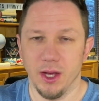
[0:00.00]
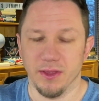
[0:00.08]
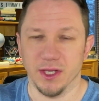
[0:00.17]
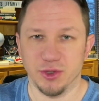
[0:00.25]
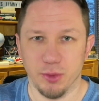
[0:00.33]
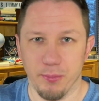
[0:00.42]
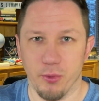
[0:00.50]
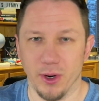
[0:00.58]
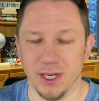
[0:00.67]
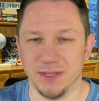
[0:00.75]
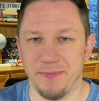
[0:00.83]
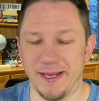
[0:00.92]
this report
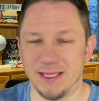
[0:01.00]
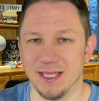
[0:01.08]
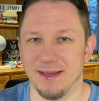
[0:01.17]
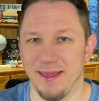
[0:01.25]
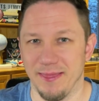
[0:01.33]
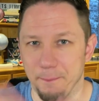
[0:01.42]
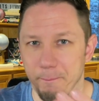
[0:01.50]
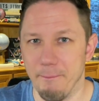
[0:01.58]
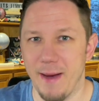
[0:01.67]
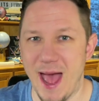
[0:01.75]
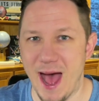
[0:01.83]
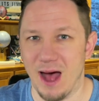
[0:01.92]
is basically the
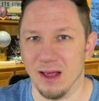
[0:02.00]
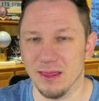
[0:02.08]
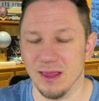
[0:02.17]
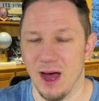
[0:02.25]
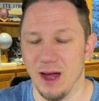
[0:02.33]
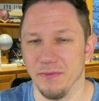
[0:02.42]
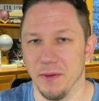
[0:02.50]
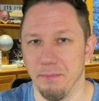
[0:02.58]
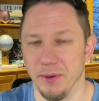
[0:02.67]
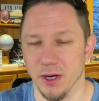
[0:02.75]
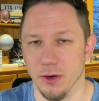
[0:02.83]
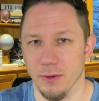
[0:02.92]
math on the
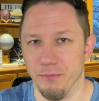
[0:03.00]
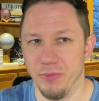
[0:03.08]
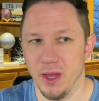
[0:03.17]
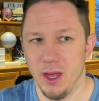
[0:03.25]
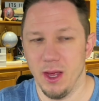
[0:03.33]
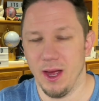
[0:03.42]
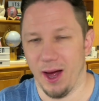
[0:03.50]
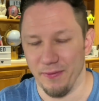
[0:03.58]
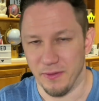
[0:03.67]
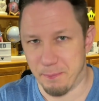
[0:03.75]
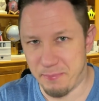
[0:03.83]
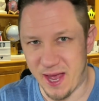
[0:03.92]
bill, on
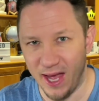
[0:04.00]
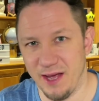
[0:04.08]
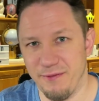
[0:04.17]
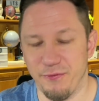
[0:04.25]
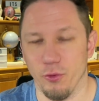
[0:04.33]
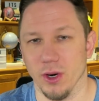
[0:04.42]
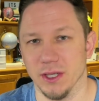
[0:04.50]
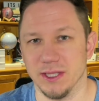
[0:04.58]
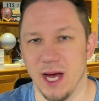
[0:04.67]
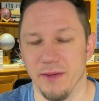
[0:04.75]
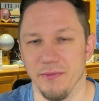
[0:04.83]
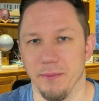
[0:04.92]
the pay-fors
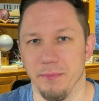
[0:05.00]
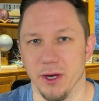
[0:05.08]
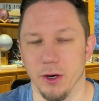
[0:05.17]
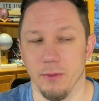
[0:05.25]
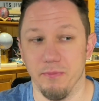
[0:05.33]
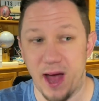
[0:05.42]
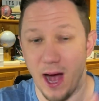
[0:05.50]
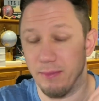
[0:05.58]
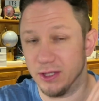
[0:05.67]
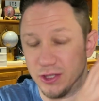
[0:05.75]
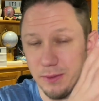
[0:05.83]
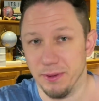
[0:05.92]
on the bill, how
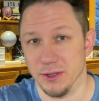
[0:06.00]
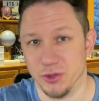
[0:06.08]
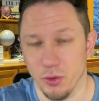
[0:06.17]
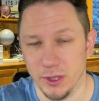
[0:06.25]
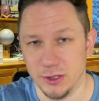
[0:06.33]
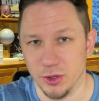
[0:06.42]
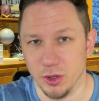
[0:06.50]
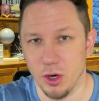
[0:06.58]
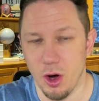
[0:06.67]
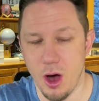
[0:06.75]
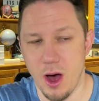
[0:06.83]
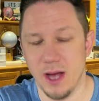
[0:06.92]
much the bill is going to
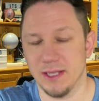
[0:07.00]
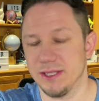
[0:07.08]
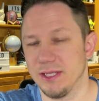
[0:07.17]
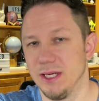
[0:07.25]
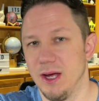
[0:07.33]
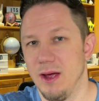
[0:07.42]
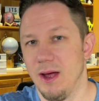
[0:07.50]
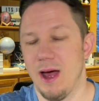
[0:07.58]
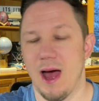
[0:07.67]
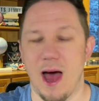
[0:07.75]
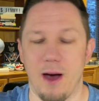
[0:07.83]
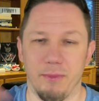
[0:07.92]
cost,
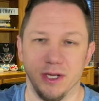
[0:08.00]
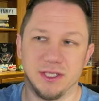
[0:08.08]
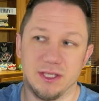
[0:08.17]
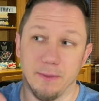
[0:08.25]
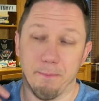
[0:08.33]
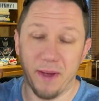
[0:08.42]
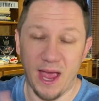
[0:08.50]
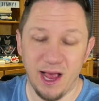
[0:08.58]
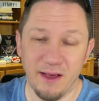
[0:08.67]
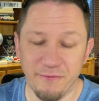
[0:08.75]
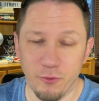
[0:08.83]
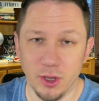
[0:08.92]
how much the
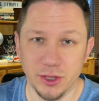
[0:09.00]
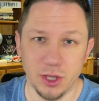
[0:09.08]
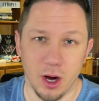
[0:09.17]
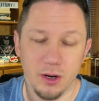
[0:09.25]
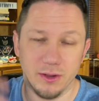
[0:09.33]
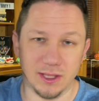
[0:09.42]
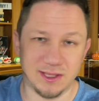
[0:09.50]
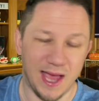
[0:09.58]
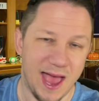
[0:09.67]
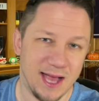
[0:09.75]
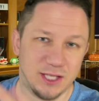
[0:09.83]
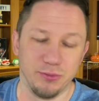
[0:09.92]
pay-fors are, the
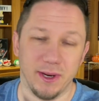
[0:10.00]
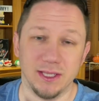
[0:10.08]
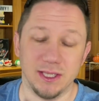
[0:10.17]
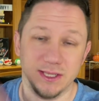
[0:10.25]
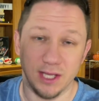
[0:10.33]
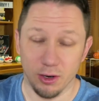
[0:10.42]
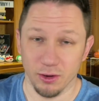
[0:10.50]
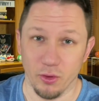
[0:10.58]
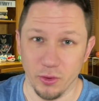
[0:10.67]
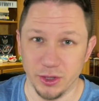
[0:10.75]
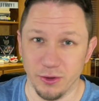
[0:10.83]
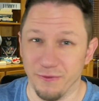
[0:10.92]
tax raises that are
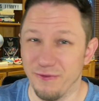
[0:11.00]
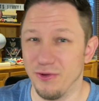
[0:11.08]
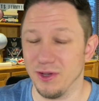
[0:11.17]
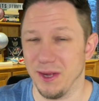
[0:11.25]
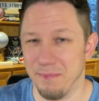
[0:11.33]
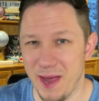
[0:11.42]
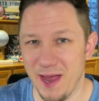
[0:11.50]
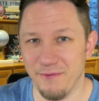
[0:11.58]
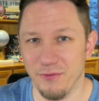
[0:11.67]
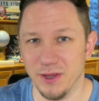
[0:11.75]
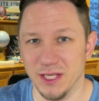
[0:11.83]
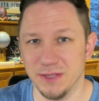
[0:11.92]
going to fully pay
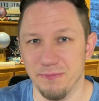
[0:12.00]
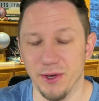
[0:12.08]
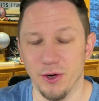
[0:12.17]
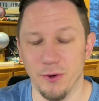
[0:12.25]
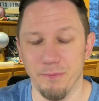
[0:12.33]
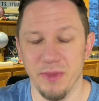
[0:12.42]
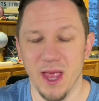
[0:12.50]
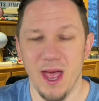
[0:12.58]
for this bill,